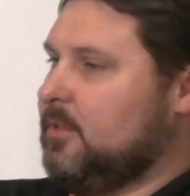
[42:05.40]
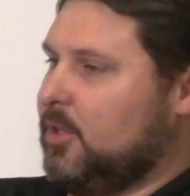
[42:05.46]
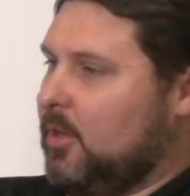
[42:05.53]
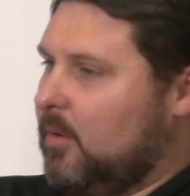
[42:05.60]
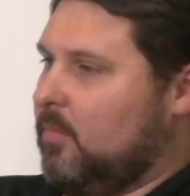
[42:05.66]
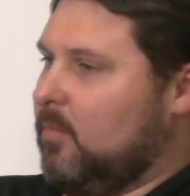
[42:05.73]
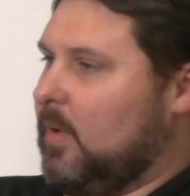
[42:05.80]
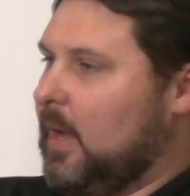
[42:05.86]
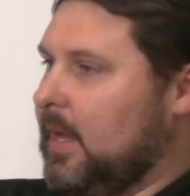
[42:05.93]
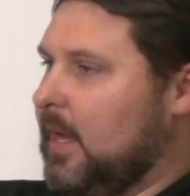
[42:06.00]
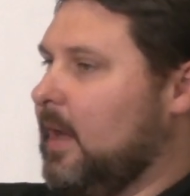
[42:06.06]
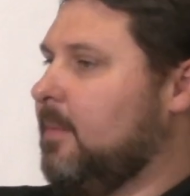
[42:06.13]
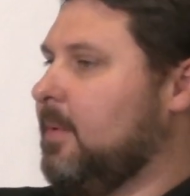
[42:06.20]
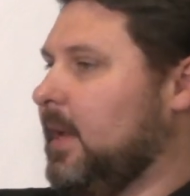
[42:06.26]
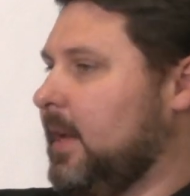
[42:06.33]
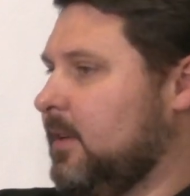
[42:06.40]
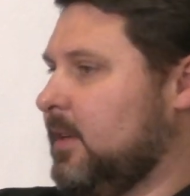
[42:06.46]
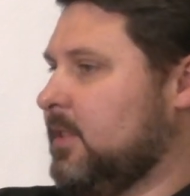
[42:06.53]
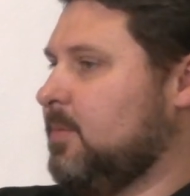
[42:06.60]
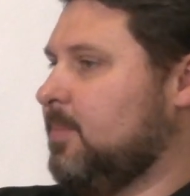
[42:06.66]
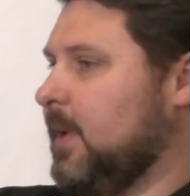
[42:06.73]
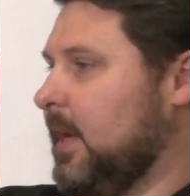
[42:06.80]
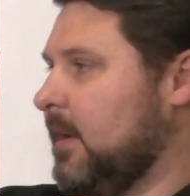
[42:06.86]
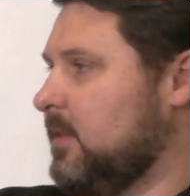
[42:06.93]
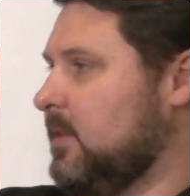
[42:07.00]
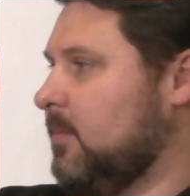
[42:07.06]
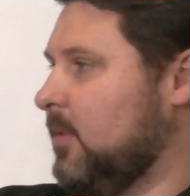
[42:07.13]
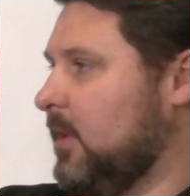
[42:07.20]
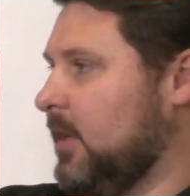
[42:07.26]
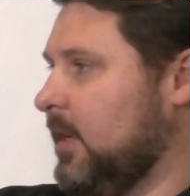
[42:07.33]
sure, Y Combinator has spun out
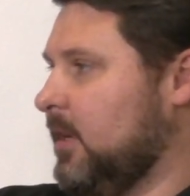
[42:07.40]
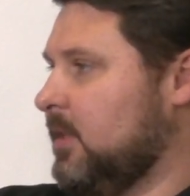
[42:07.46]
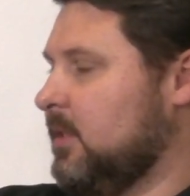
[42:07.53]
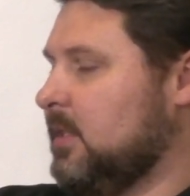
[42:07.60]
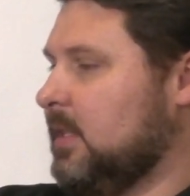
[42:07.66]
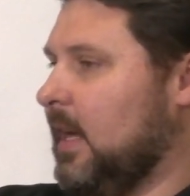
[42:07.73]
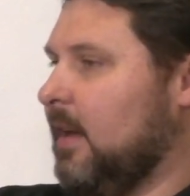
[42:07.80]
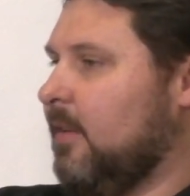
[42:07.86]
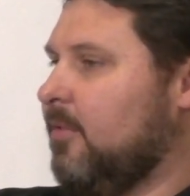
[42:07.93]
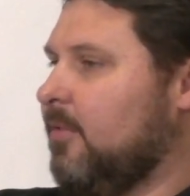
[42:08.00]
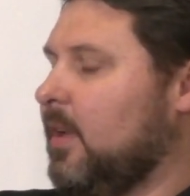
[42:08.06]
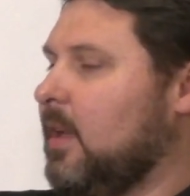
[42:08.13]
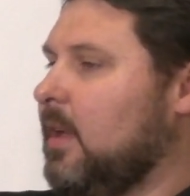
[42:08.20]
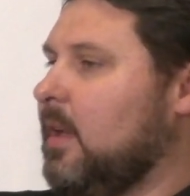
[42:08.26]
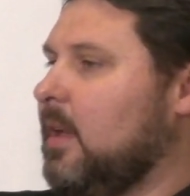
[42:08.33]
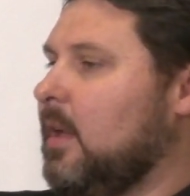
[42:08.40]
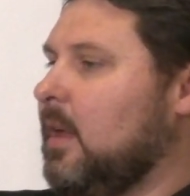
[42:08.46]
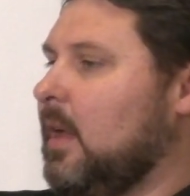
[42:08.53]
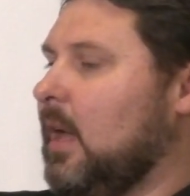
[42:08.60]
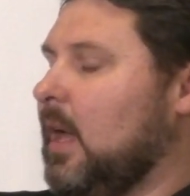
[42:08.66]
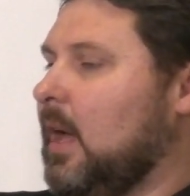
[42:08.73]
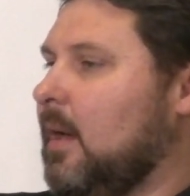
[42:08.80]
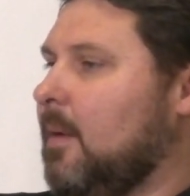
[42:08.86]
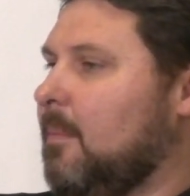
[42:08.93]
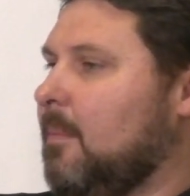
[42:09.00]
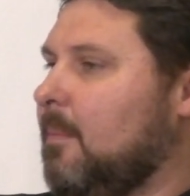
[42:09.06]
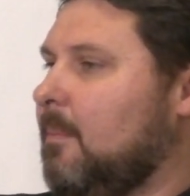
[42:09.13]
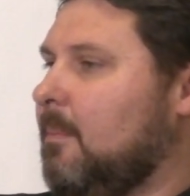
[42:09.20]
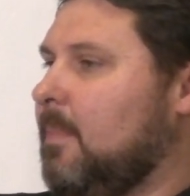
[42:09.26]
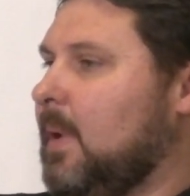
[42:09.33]
some really good stuff,
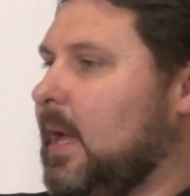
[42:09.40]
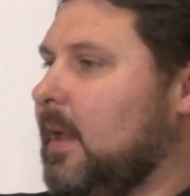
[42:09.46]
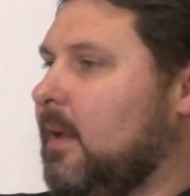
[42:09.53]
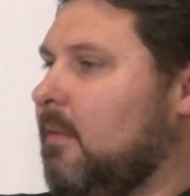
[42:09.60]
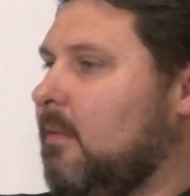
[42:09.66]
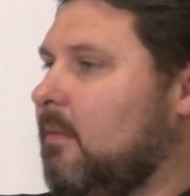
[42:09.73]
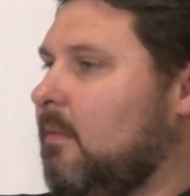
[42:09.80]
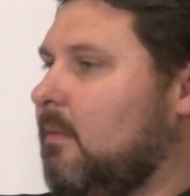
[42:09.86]
but